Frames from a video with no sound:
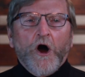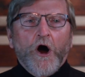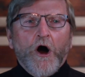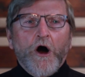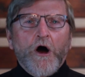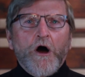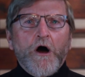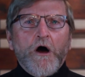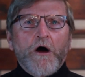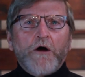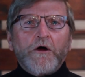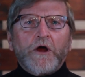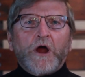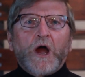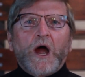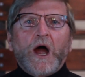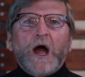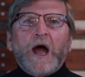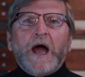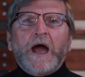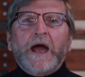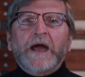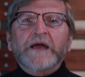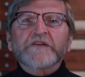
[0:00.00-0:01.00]
All
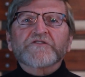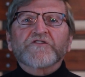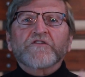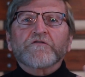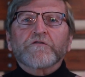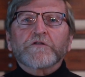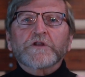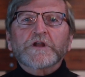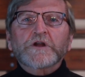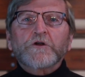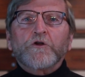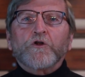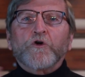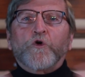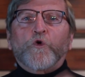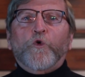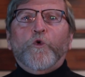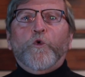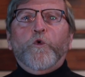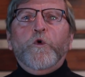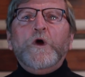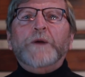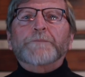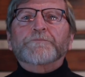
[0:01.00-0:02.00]
kinds of little
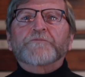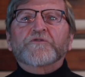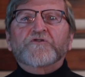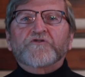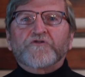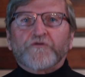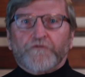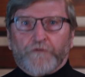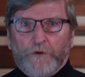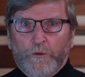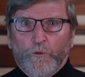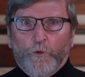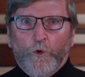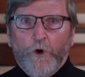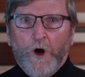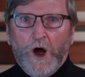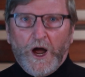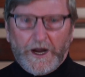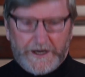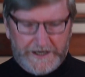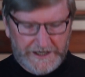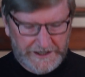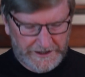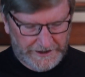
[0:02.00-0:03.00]
quips from
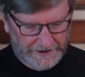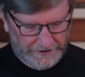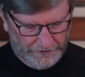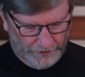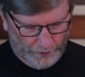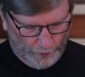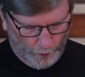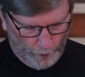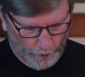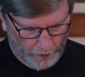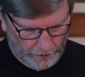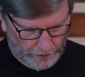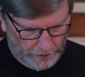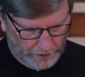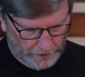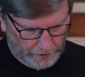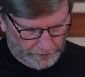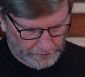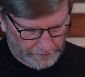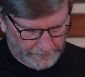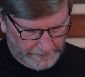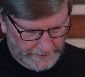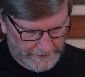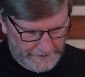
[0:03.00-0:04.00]
walking in the
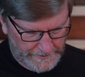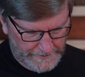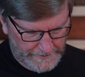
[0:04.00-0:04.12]
world.